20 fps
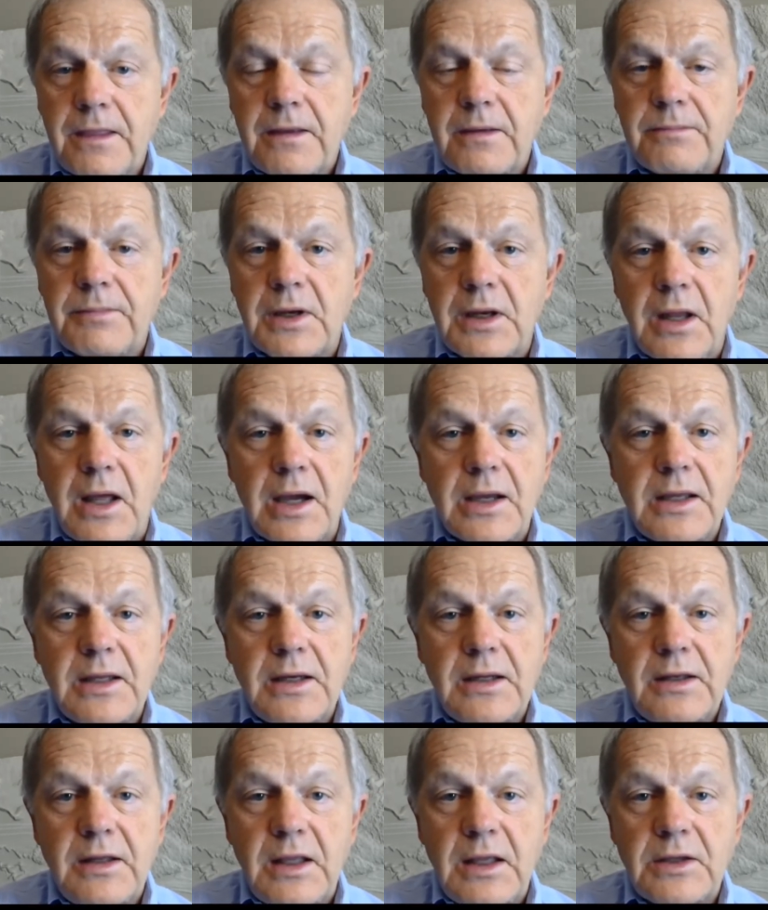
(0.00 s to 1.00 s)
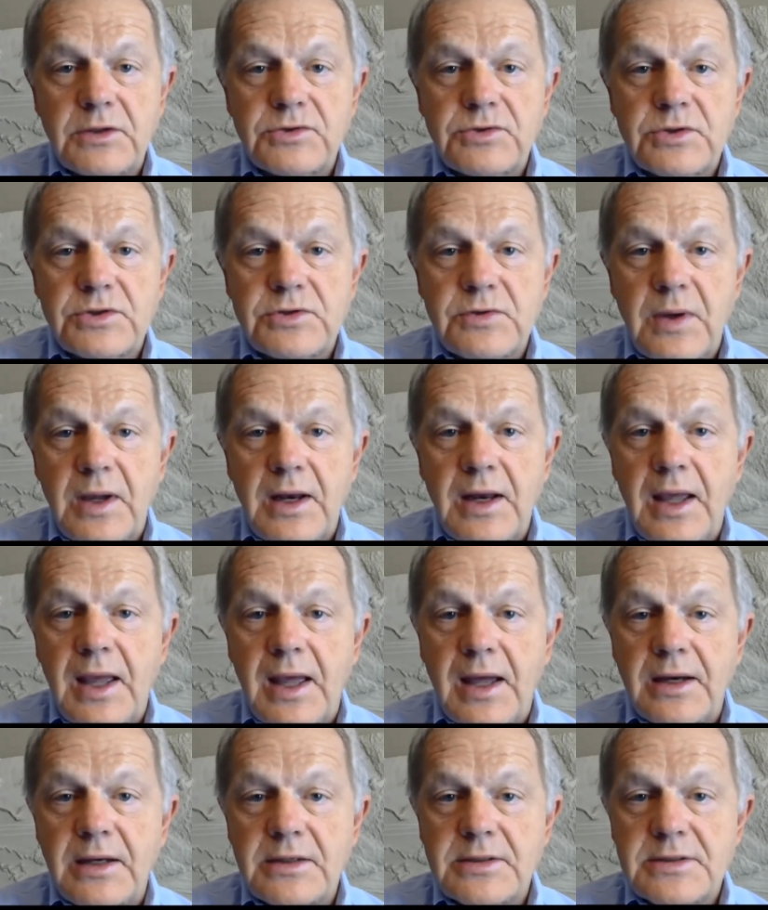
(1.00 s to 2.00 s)
But locking in the interest rate
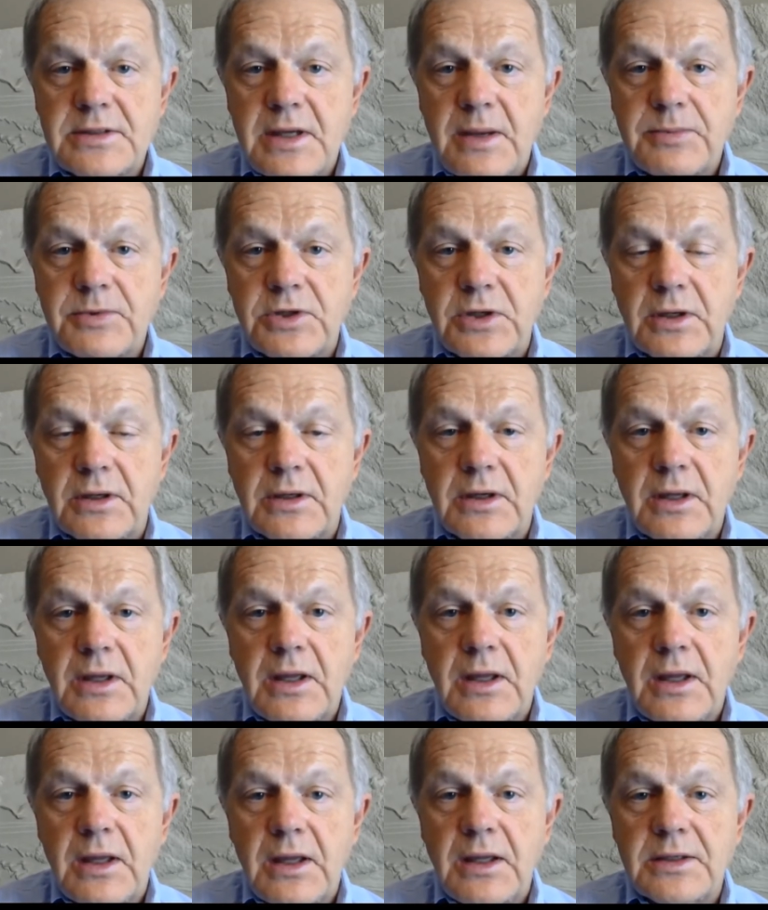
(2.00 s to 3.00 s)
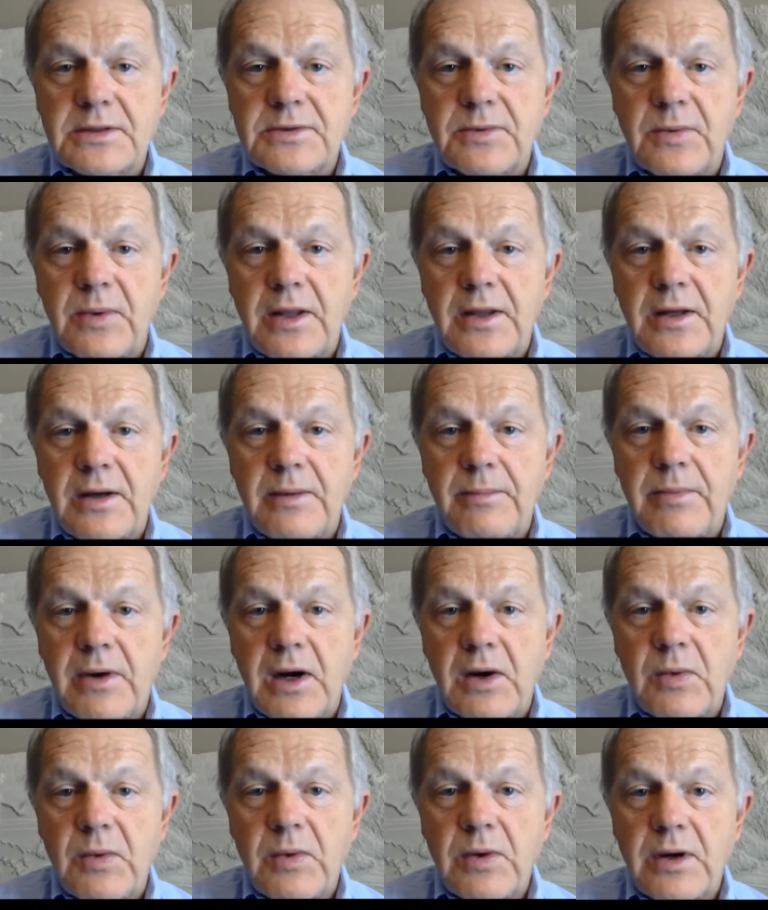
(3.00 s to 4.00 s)
at inception is a way that a
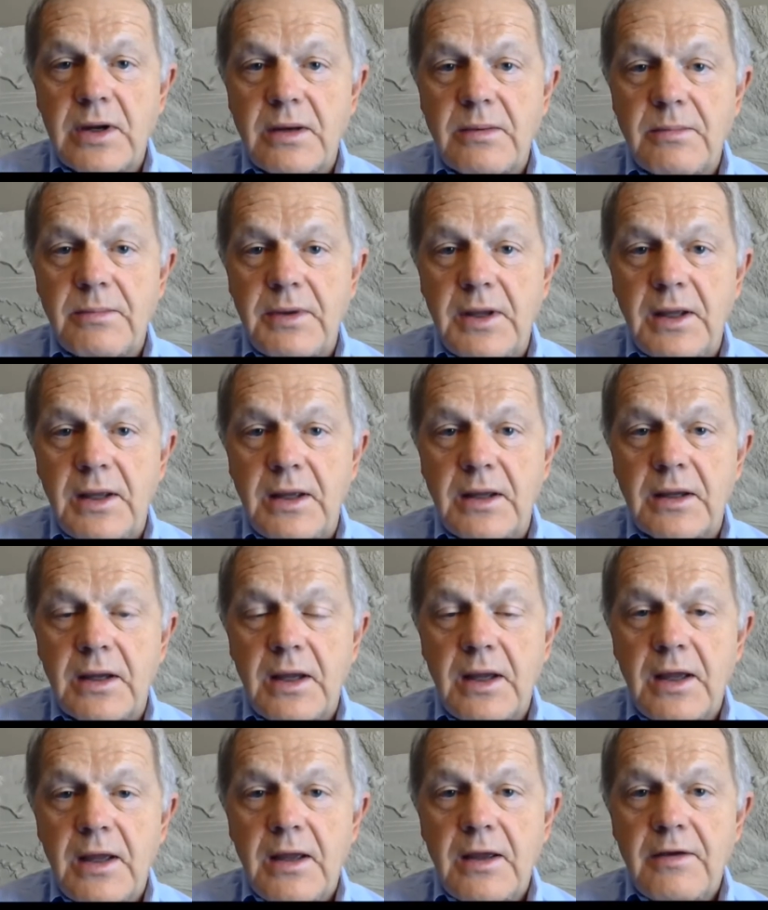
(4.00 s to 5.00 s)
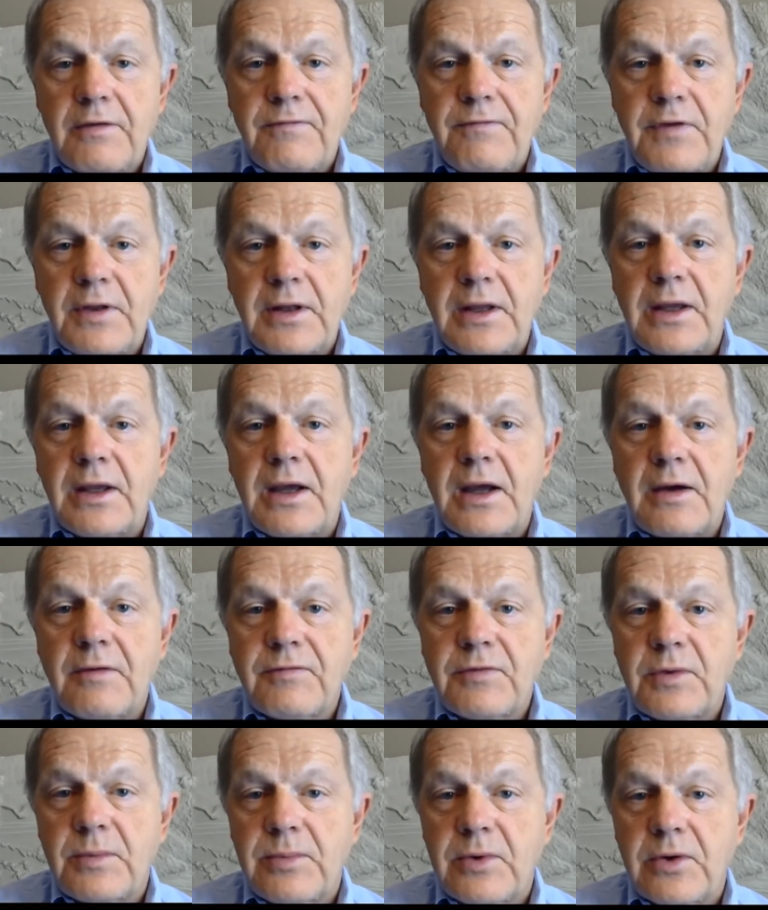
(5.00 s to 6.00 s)
borrower can be feeling
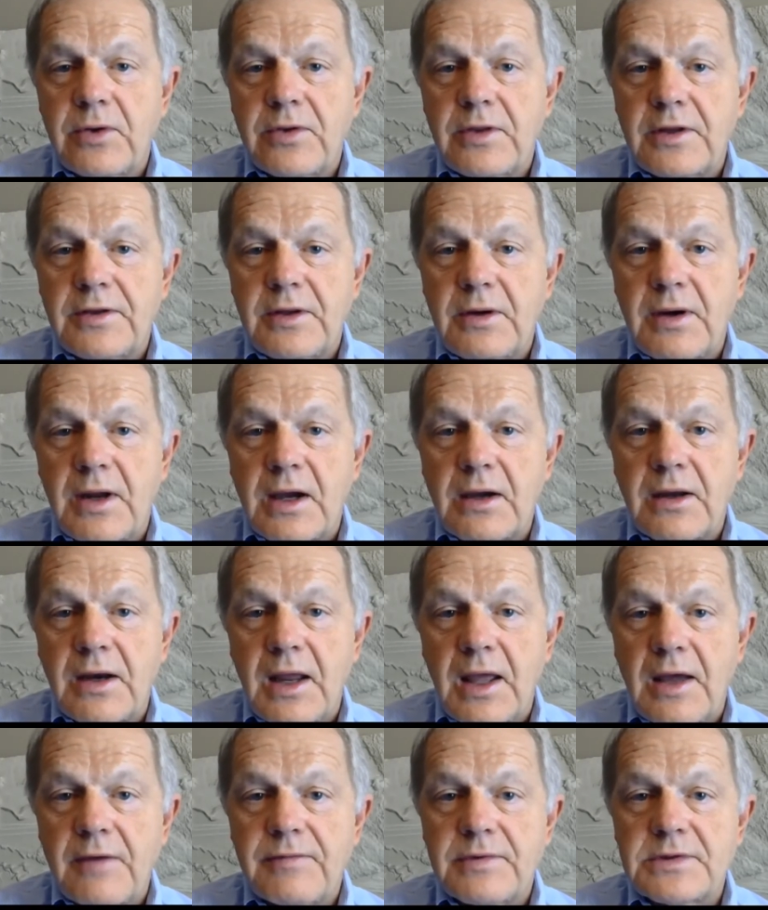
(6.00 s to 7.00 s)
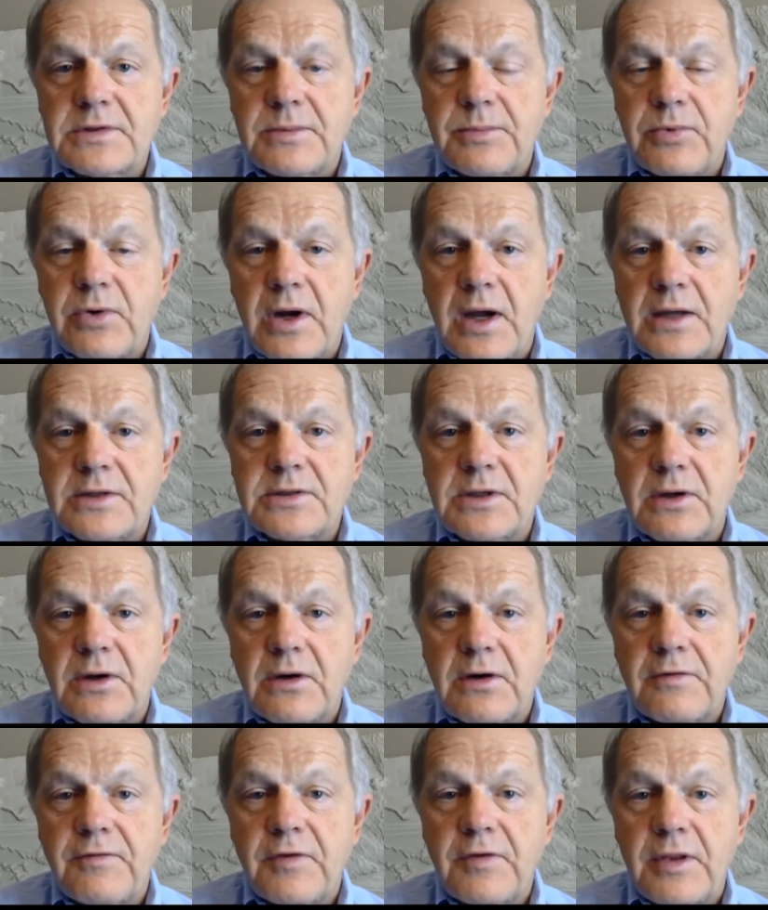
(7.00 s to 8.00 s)
comfortable that they're not going to have a surprise
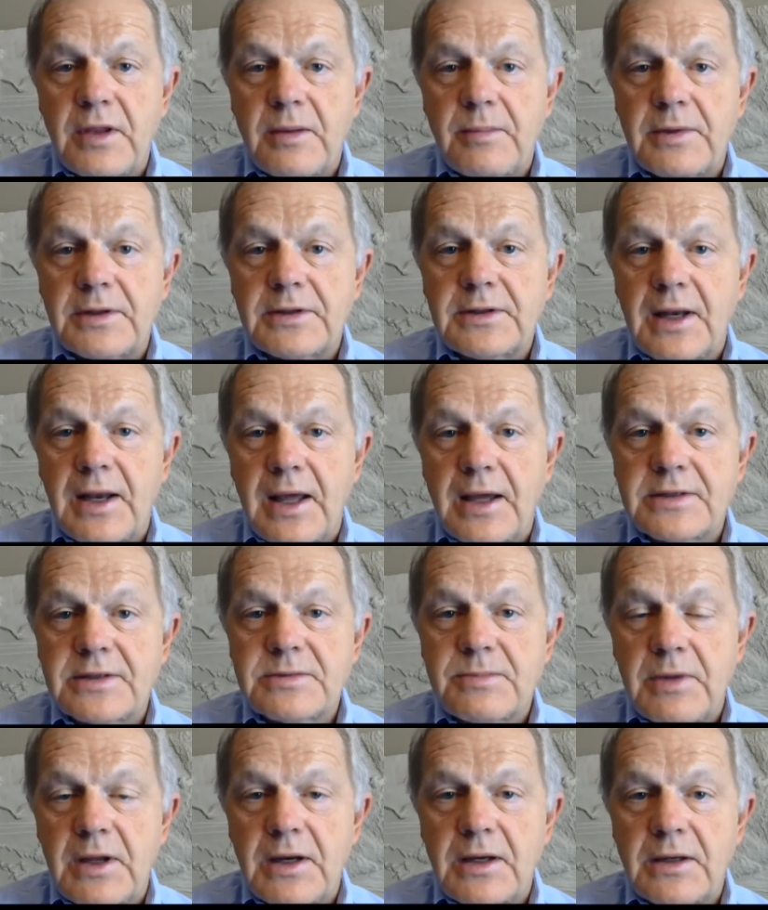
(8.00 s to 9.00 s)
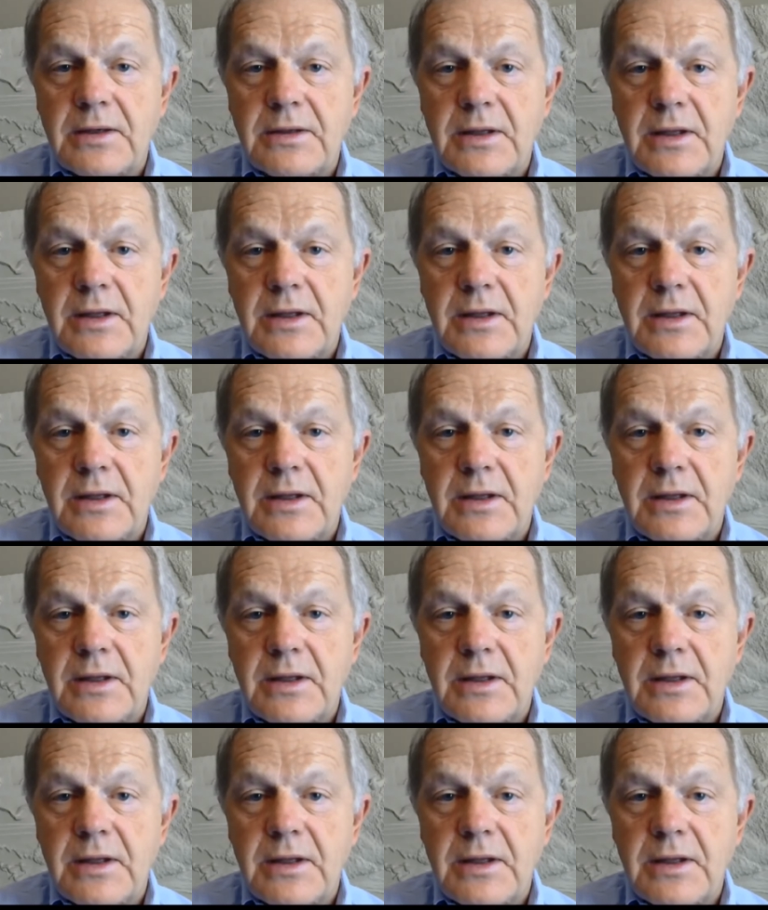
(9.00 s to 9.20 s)
occur for them at the last minute,